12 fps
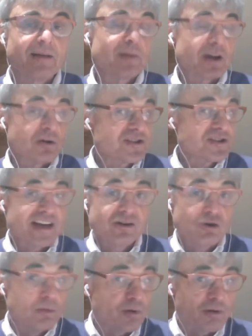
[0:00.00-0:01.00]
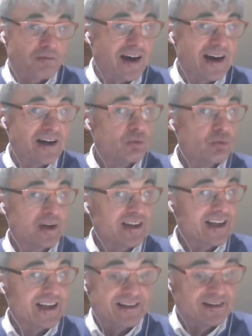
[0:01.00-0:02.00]
because then you provide
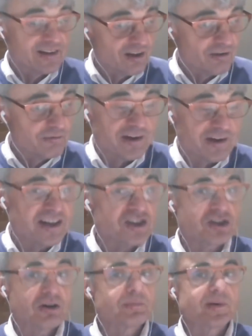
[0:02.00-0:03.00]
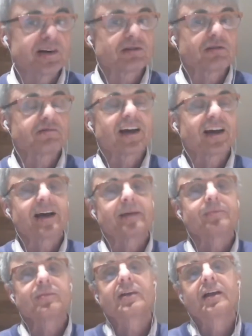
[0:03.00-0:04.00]
within a very short period of
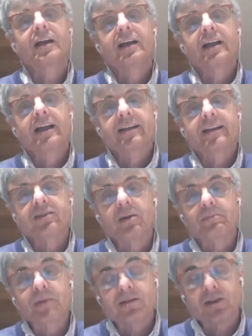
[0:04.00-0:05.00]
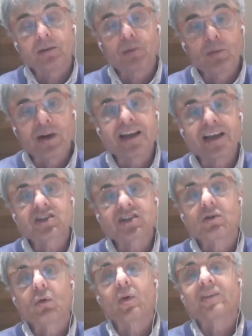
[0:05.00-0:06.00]
time the
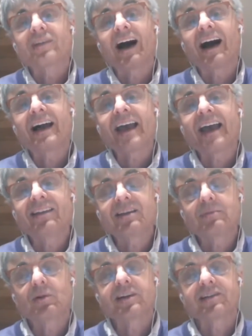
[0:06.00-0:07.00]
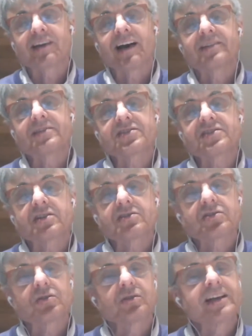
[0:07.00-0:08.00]
population with high antibody titers,
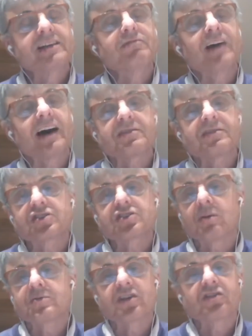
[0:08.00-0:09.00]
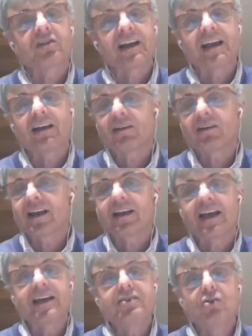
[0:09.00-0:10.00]
so the virus comes under
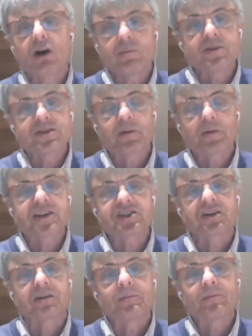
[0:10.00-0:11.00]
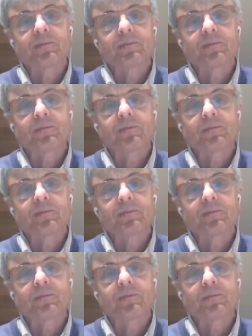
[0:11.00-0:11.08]
enormous pressure.